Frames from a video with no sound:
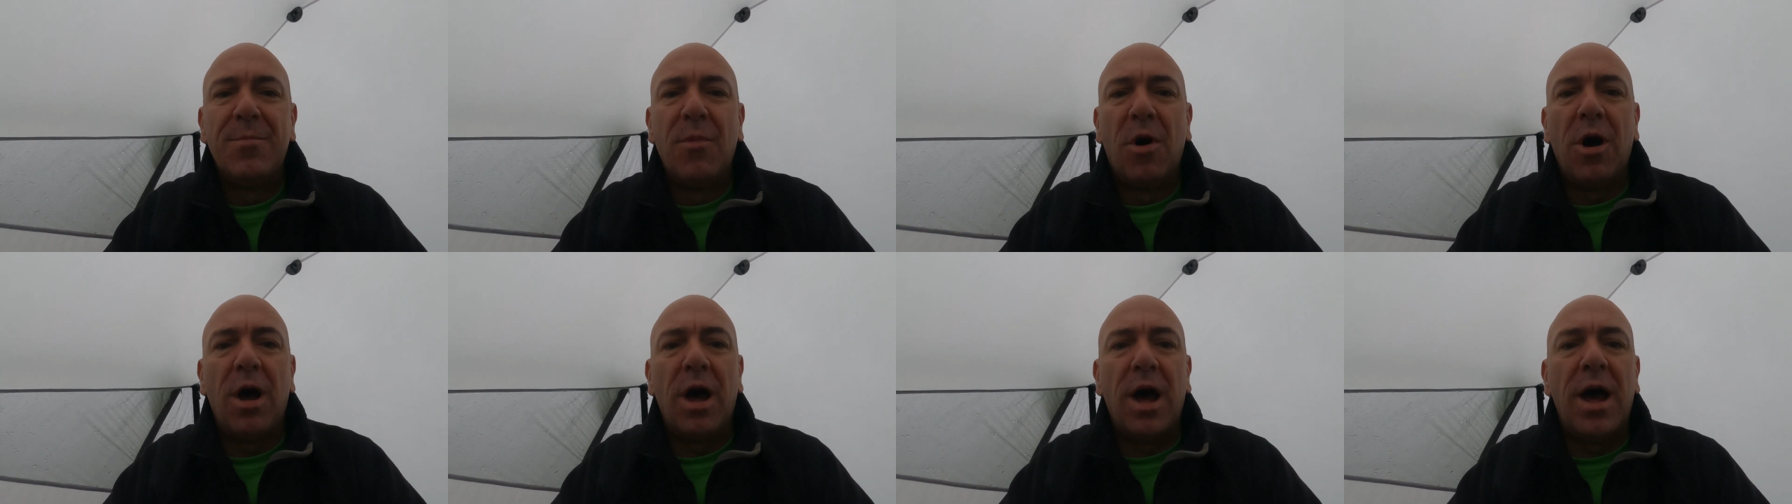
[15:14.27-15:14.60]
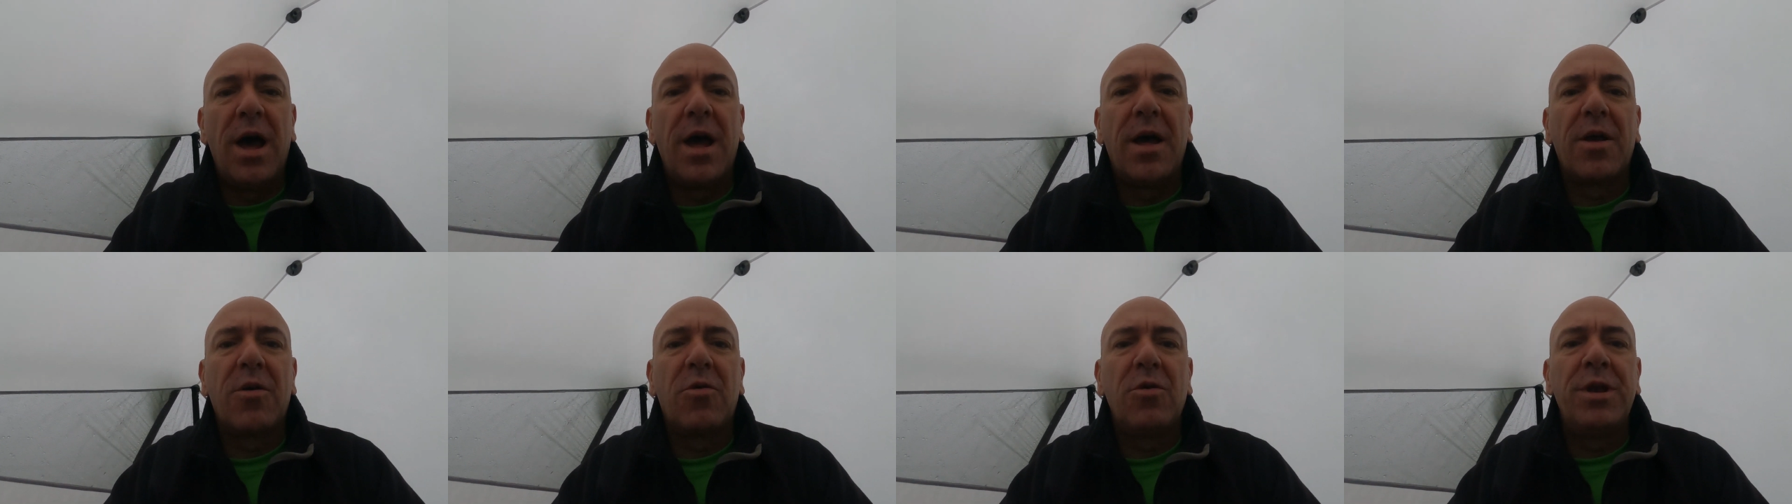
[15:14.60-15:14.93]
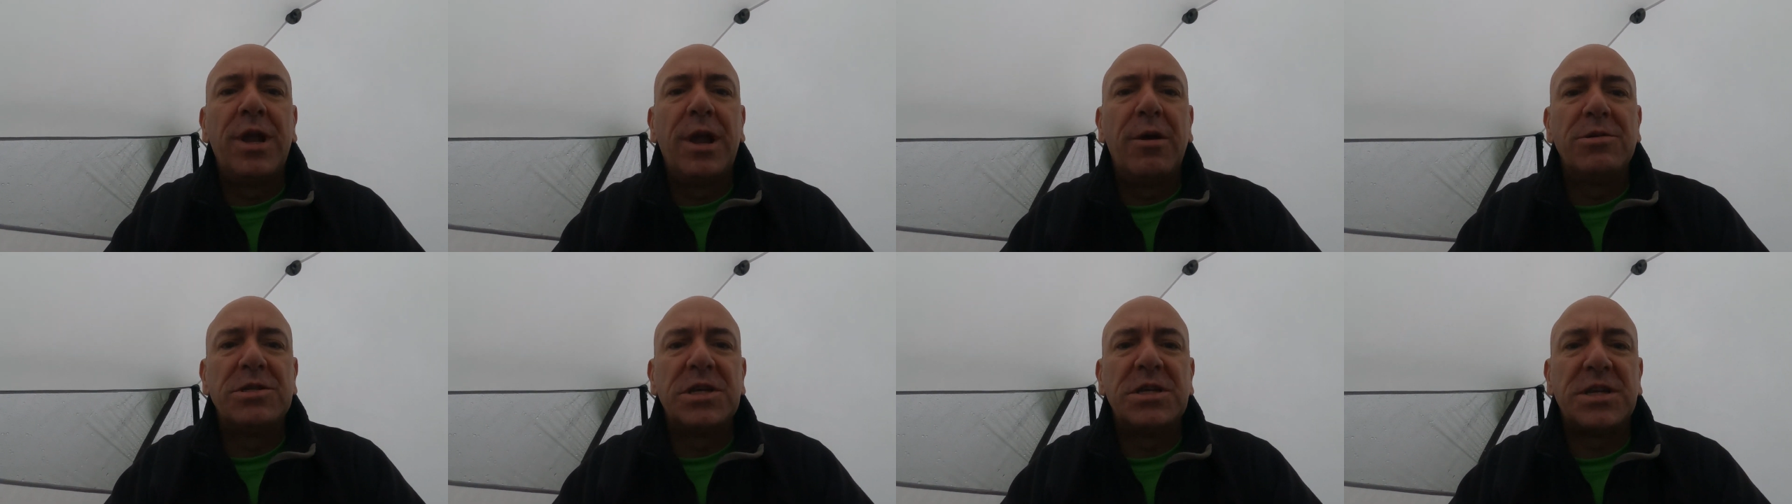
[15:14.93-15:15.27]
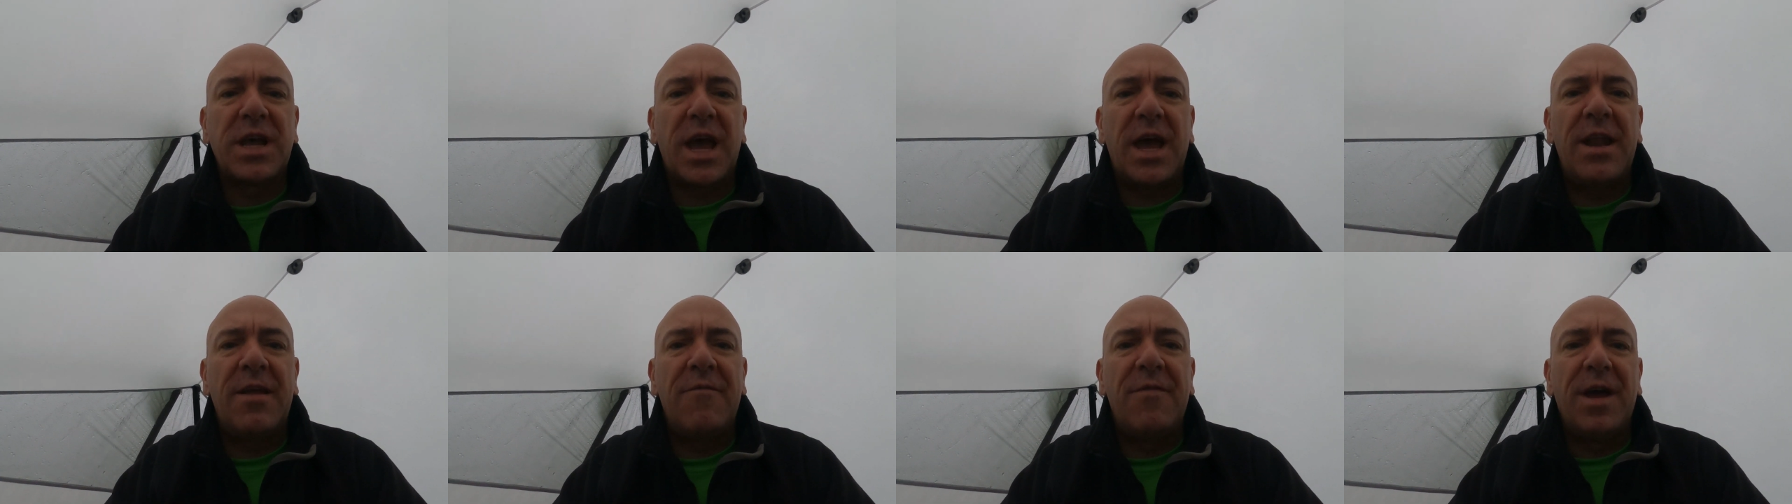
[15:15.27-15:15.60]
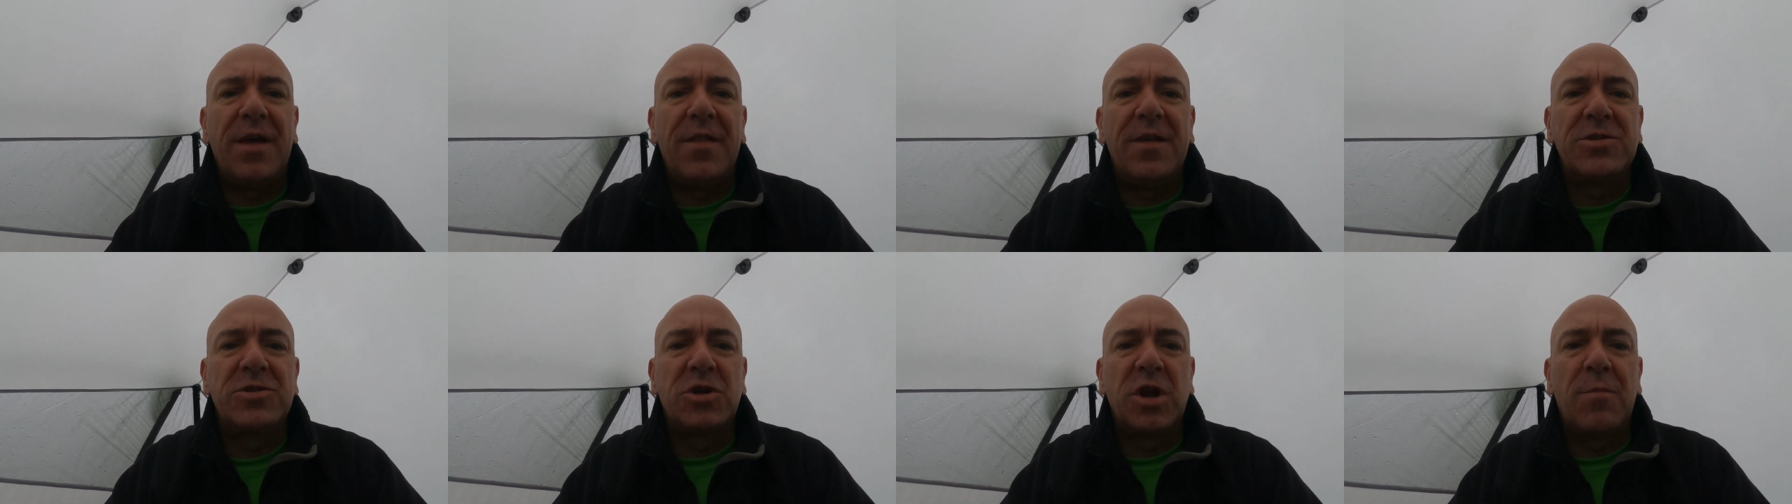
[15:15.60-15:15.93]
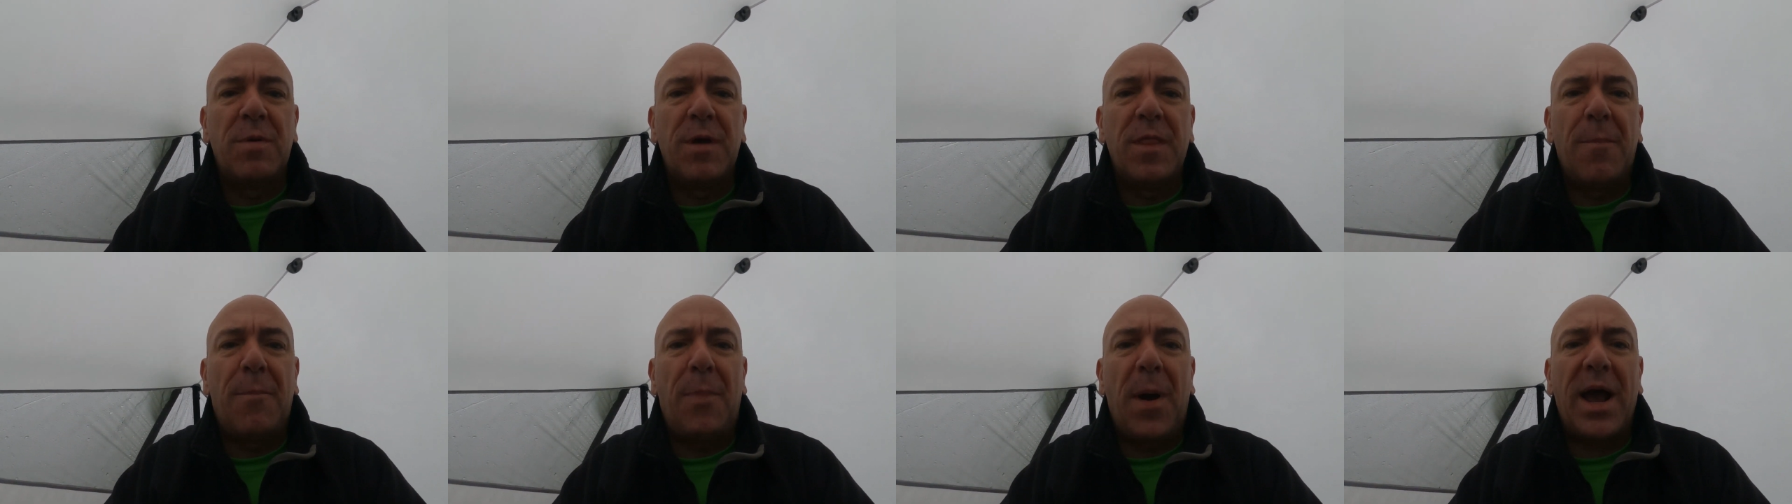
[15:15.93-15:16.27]
But good news is at the end of it, there's
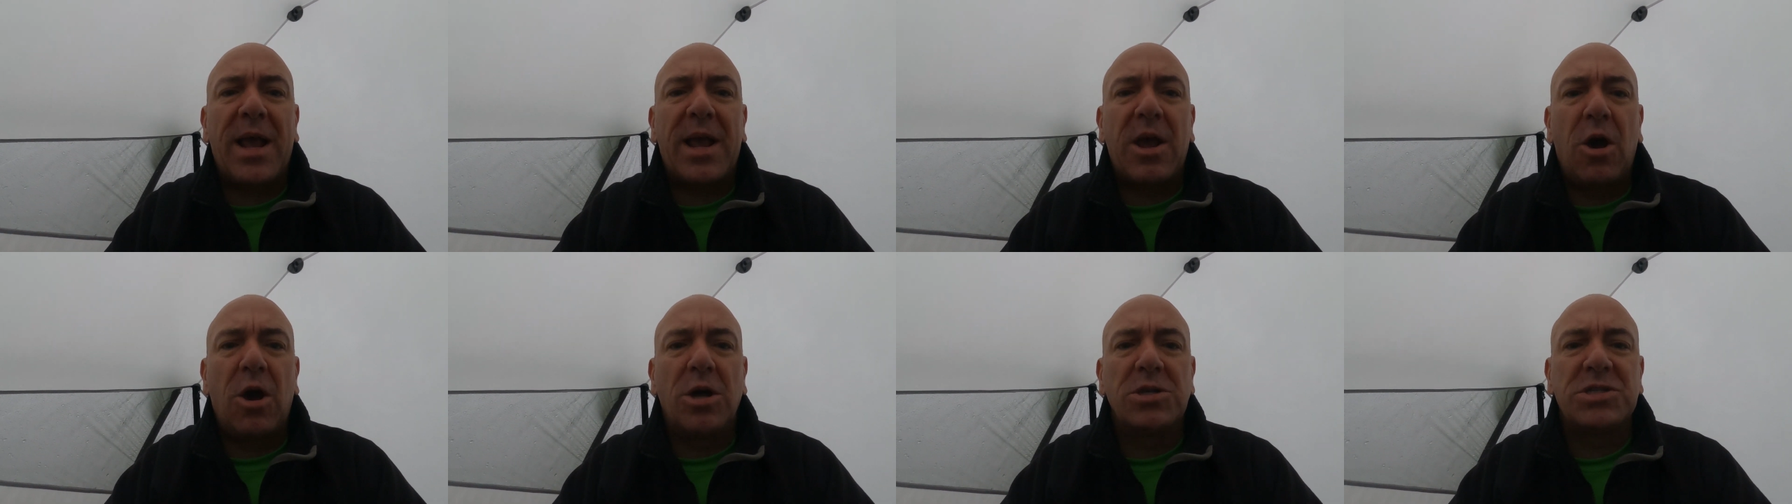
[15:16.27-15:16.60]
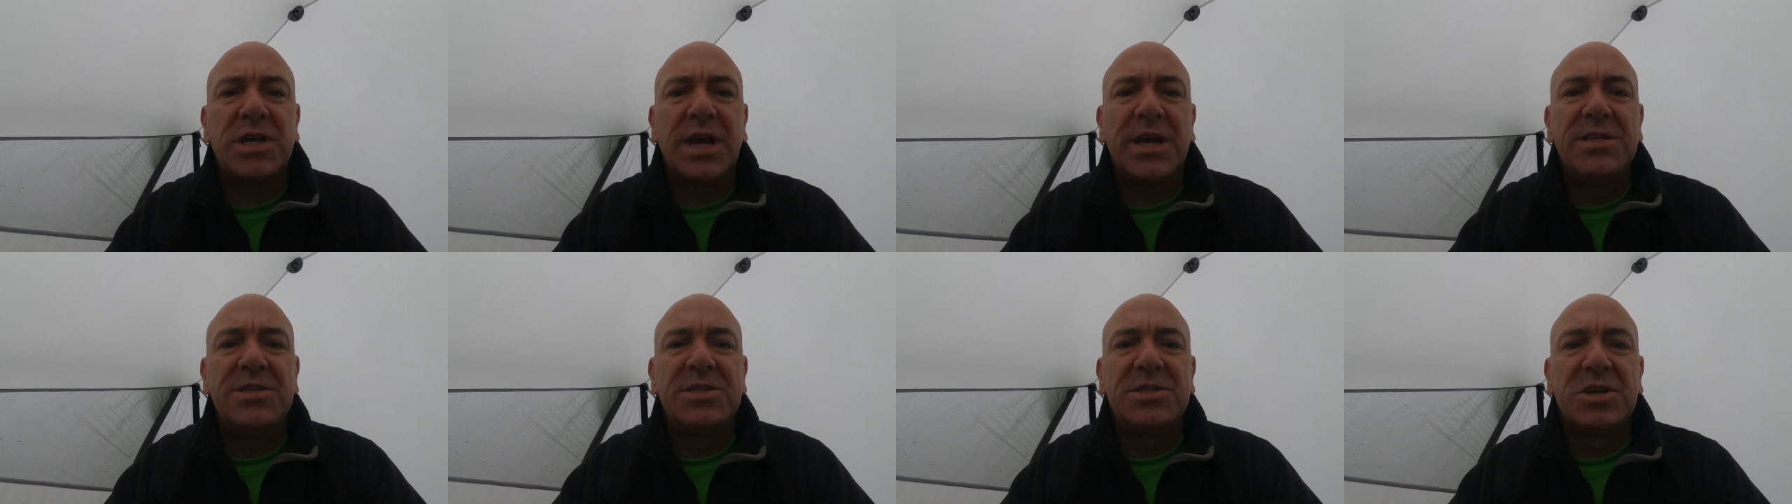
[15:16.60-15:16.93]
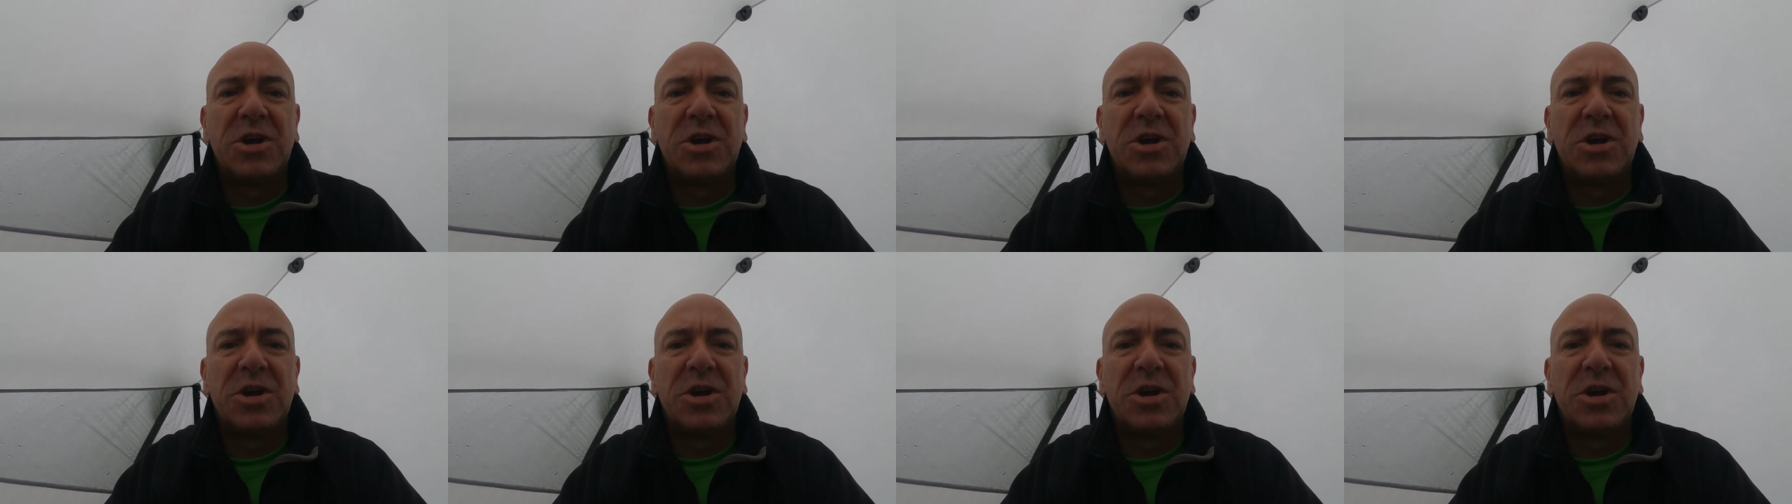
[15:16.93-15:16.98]
going to be the pack horse in,